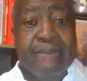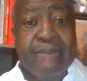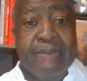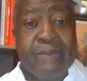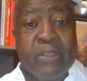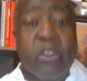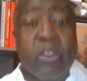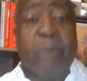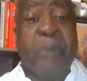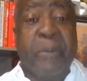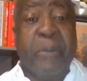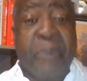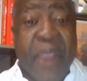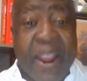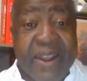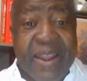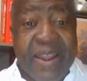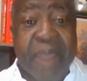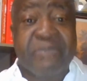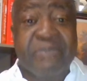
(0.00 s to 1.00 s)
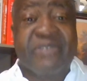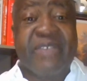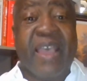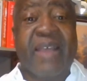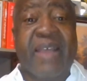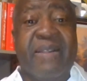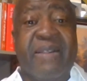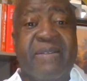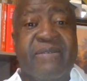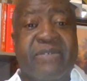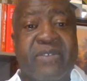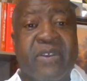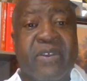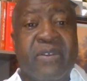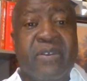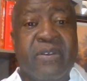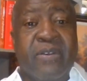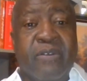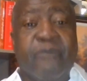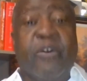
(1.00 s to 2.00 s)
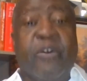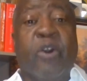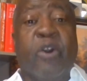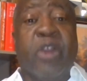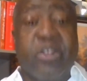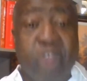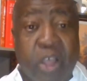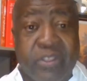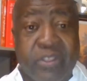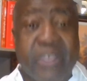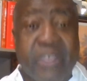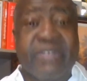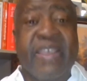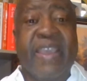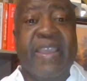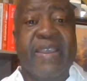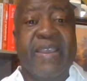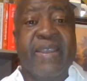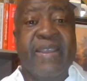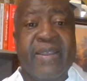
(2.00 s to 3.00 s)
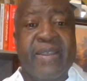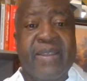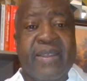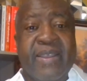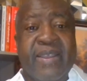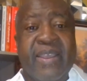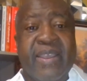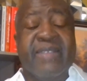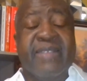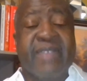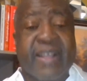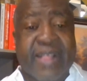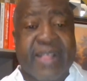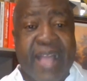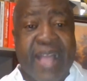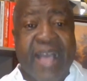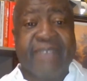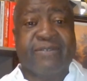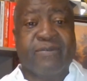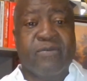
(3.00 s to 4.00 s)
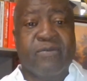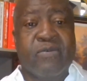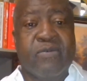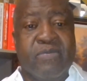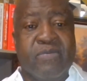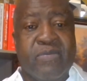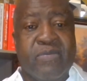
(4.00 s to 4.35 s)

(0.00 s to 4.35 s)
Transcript: to prepare themselves for another day in the classroom.